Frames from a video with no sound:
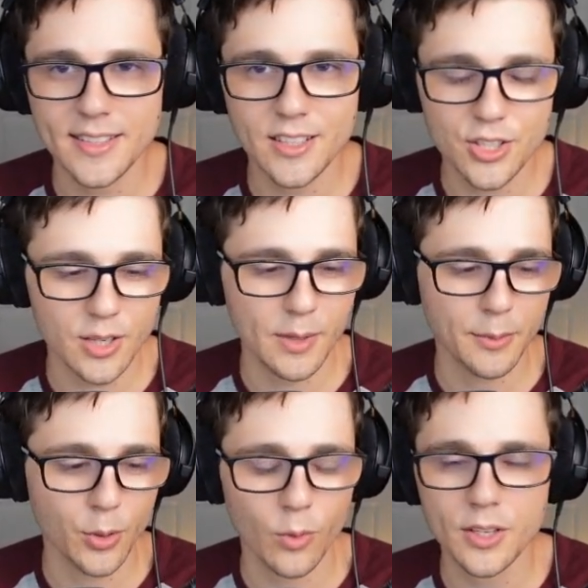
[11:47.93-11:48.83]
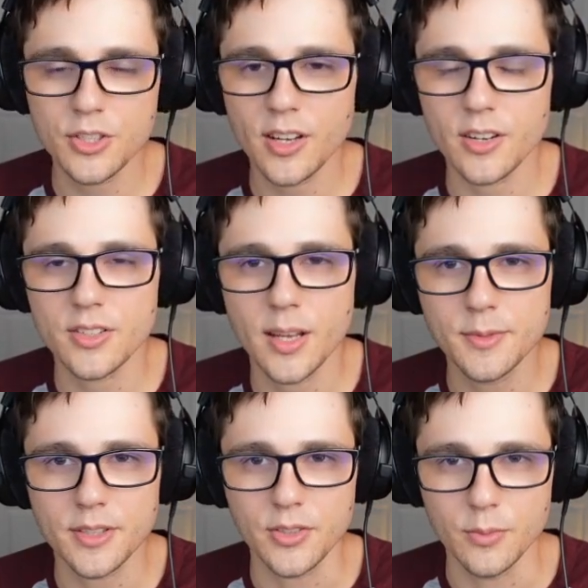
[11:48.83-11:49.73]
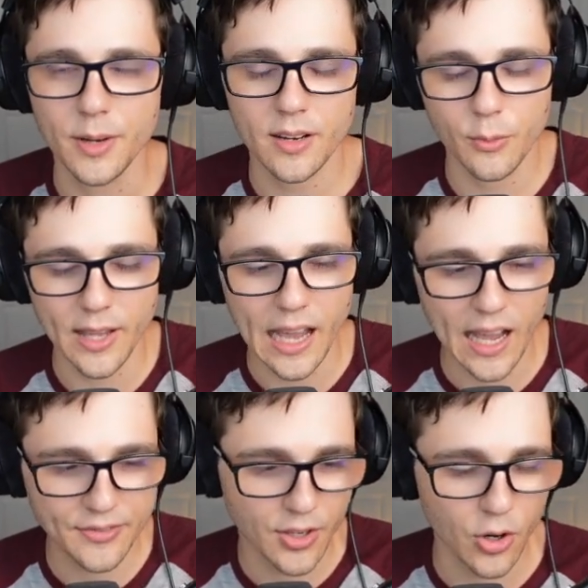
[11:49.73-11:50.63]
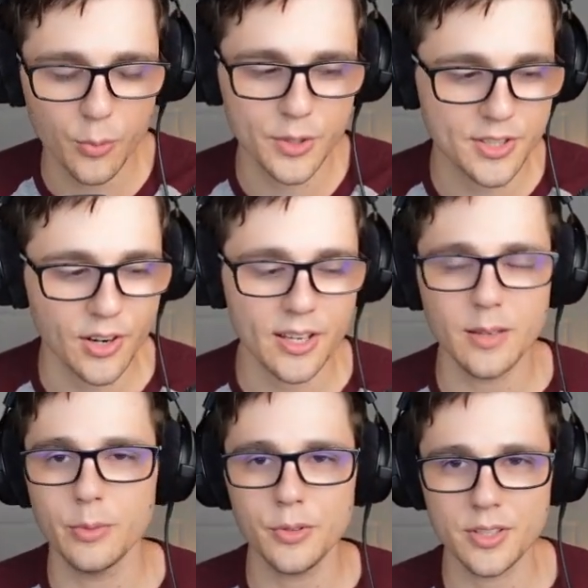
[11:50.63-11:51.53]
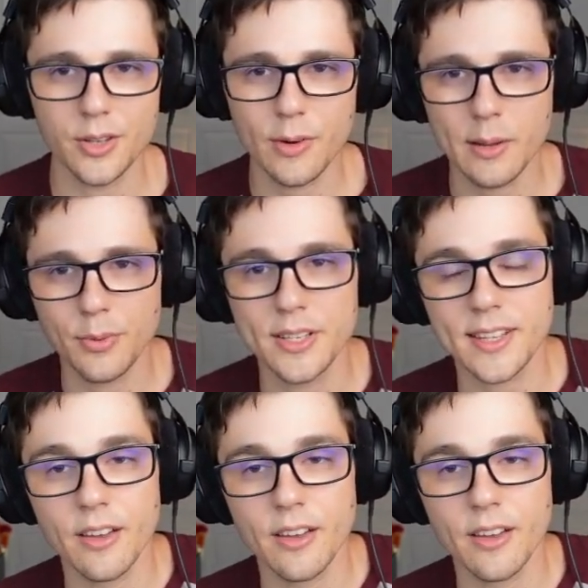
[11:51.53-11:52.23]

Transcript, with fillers: thing's just gonna be able to one-shot our substitute, but we have to hope we start getting boosts in the right place.